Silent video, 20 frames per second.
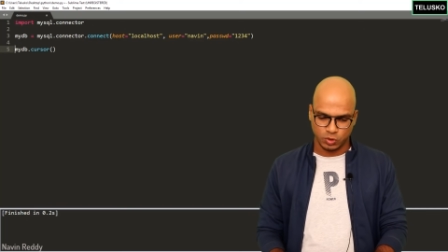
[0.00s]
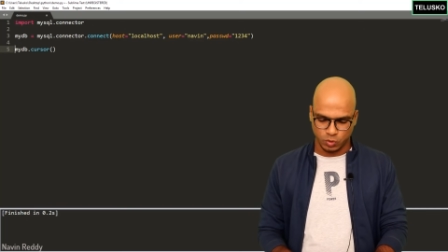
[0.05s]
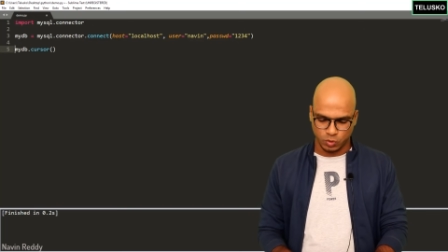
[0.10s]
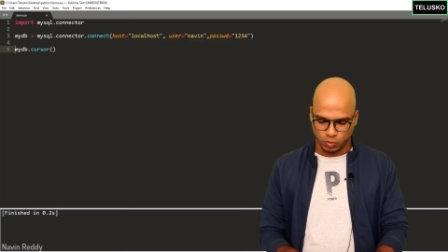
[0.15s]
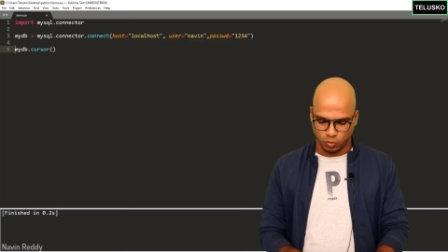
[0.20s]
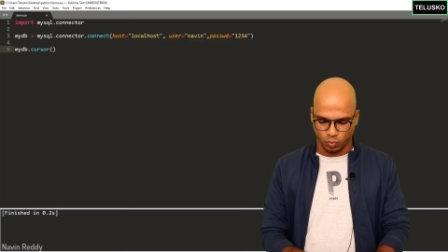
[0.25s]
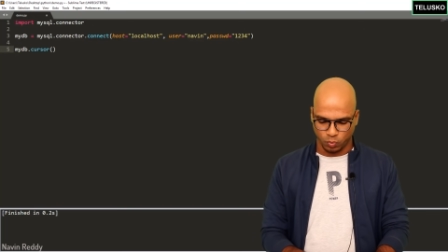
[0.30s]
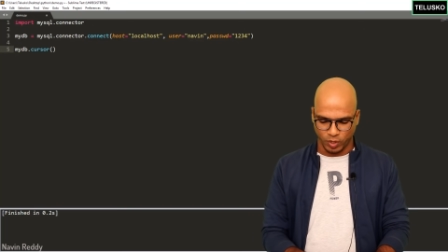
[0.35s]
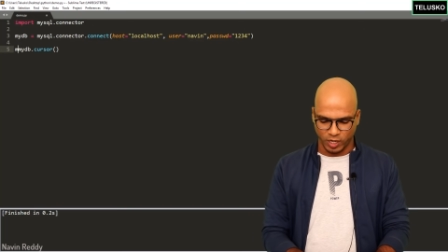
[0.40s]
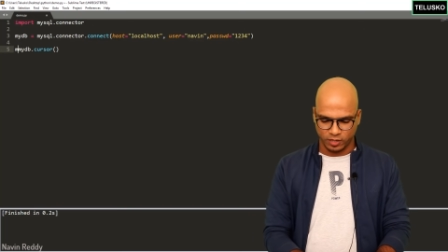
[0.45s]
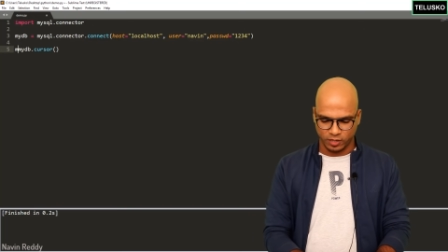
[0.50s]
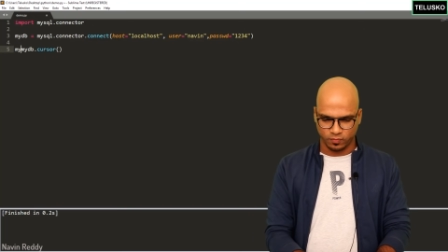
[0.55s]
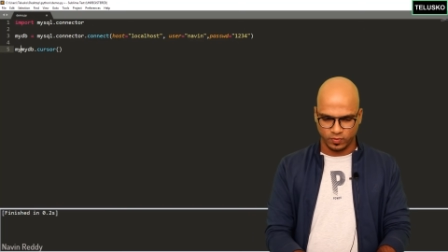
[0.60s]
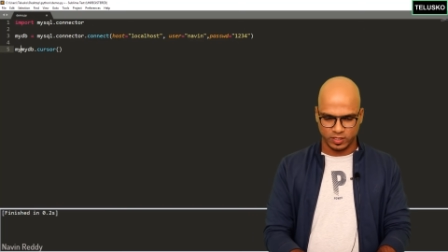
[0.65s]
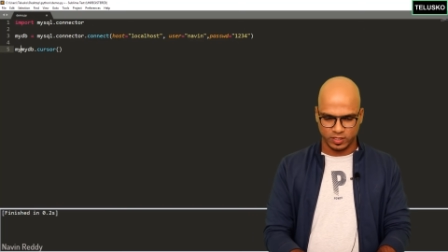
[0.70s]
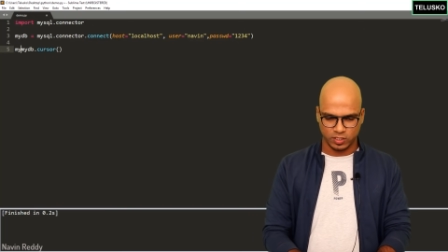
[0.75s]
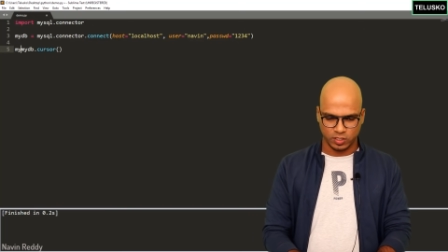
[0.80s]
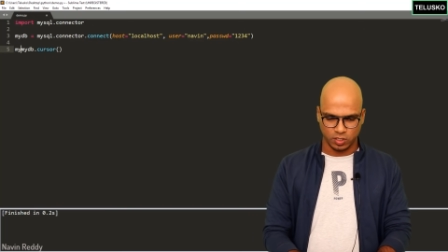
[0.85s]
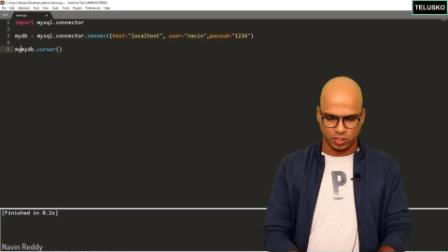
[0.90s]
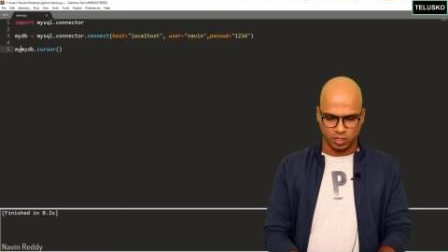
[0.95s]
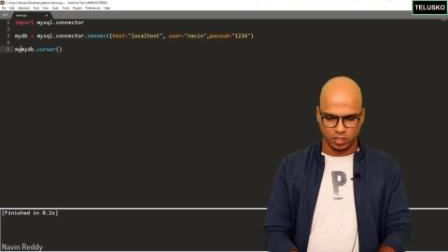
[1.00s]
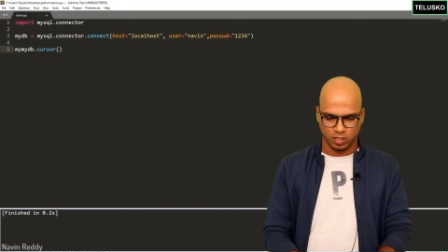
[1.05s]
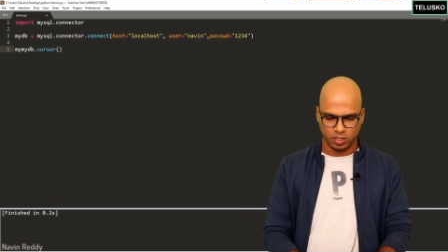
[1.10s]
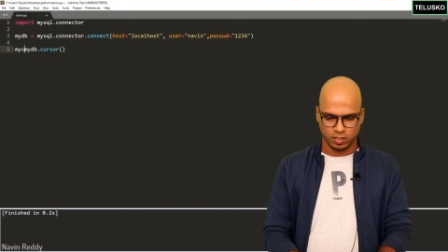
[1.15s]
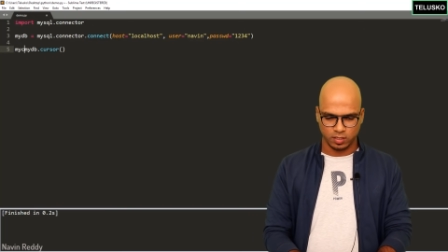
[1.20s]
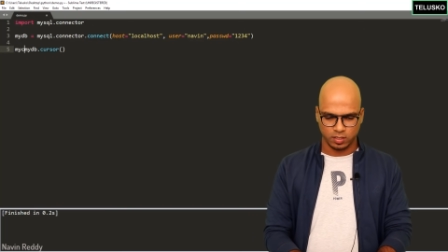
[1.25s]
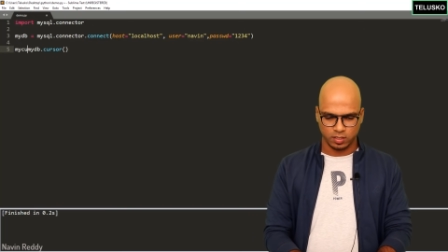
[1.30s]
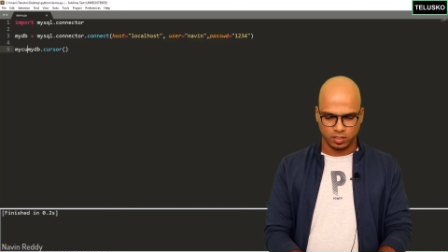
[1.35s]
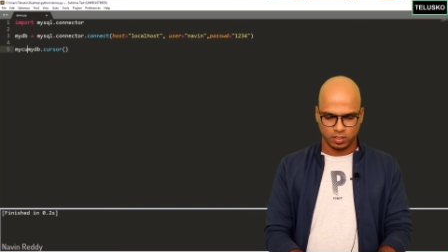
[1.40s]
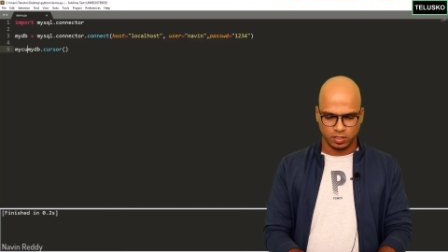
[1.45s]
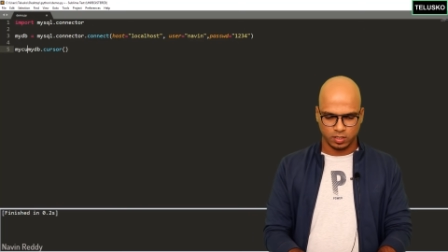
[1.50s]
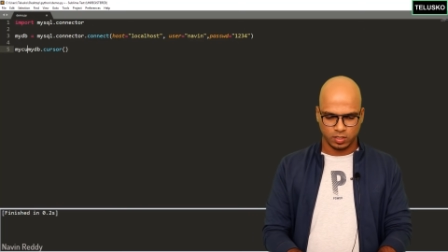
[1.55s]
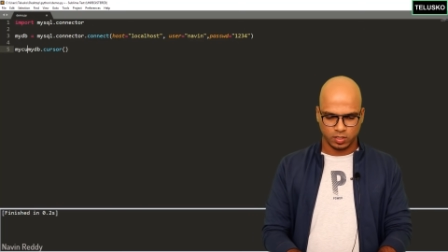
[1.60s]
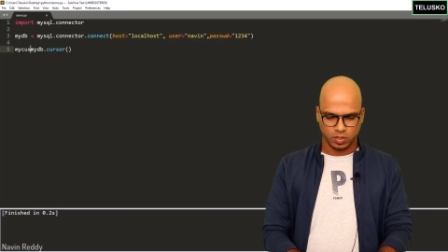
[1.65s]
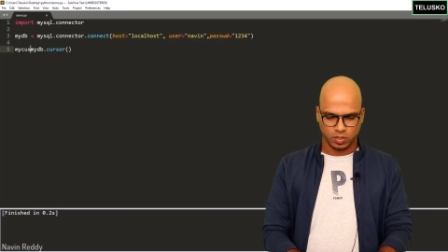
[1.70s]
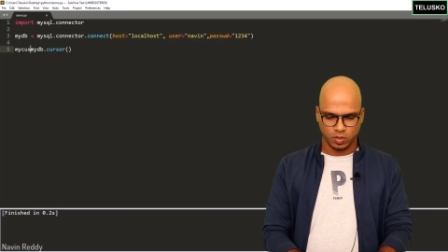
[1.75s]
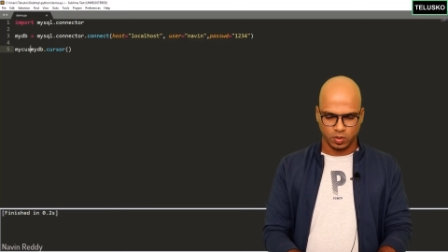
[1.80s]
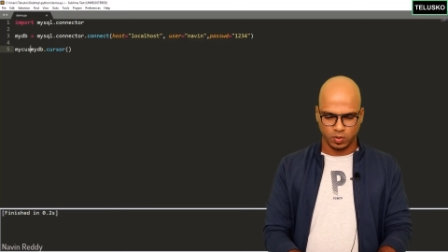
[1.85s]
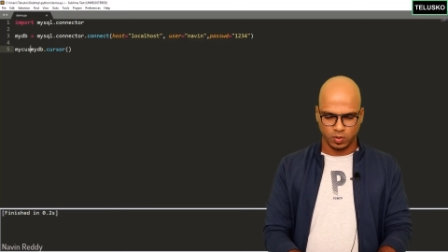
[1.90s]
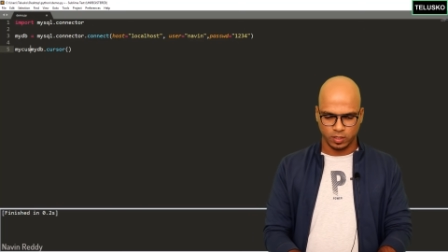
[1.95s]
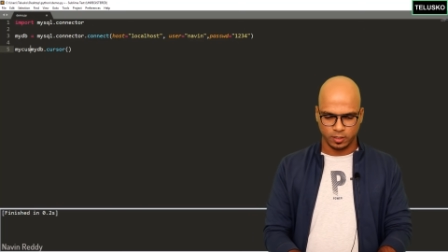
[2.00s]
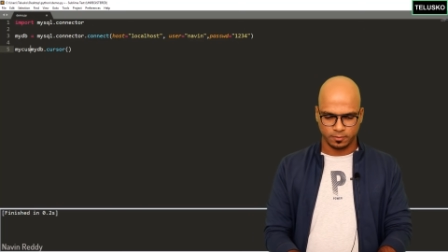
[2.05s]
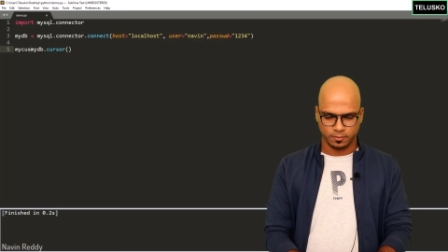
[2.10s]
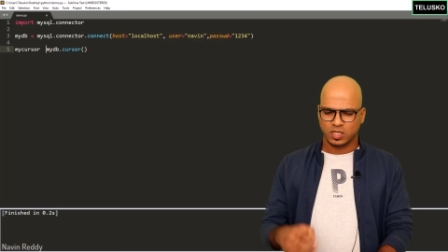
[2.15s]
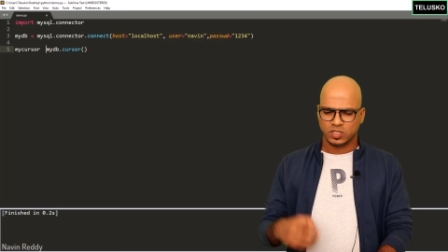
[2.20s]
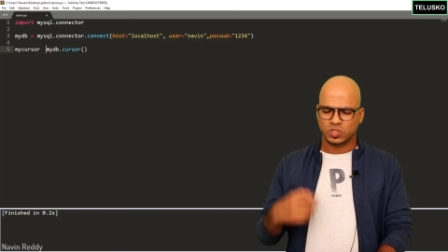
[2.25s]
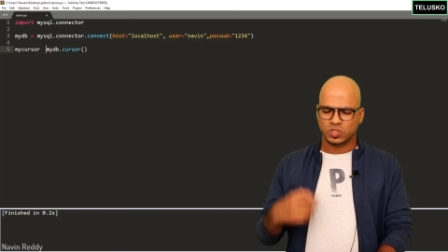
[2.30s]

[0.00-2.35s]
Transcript: to work with your code.